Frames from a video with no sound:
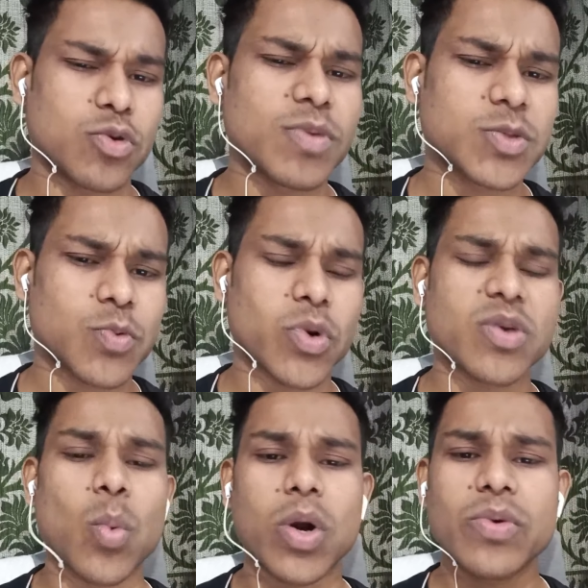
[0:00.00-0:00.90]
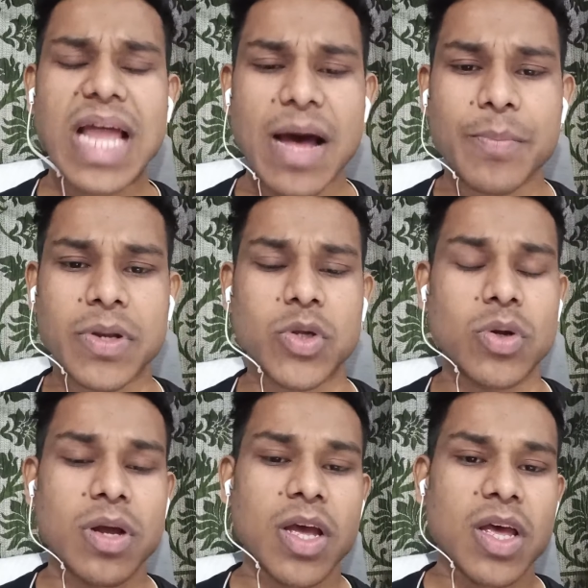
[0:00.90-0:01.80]
too much protein what will happen
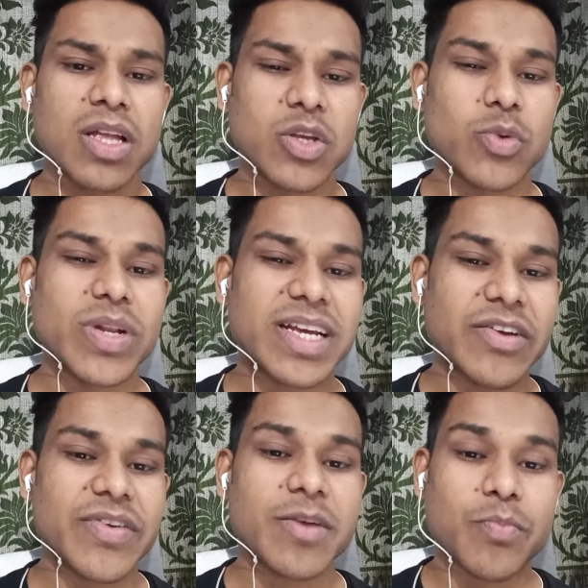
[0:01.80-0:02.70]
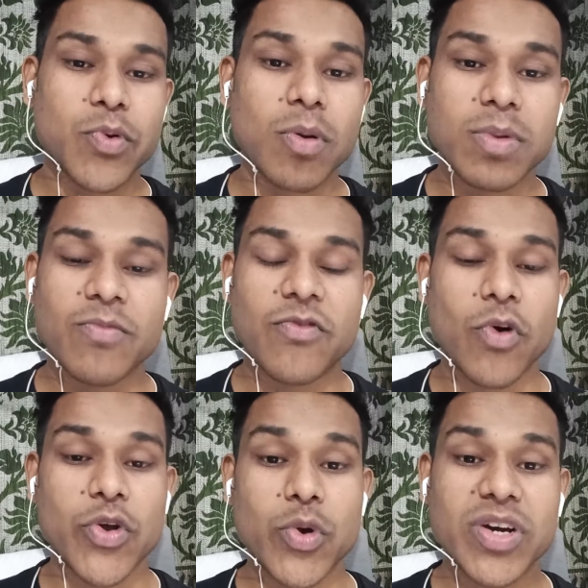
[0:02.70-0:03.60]
you you will create problem
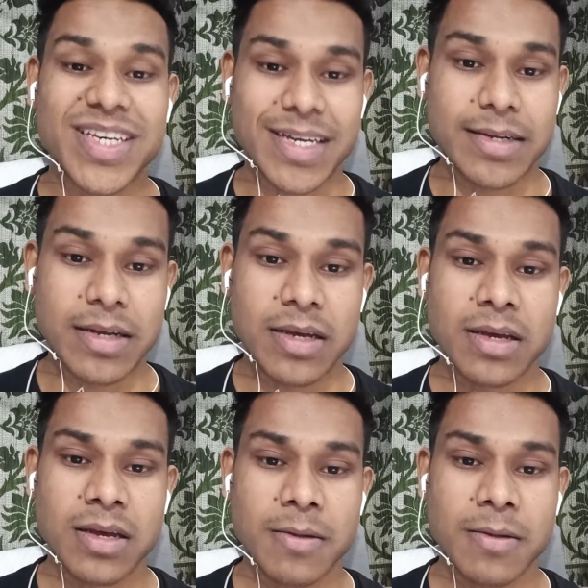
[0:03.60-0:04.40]
for your kidney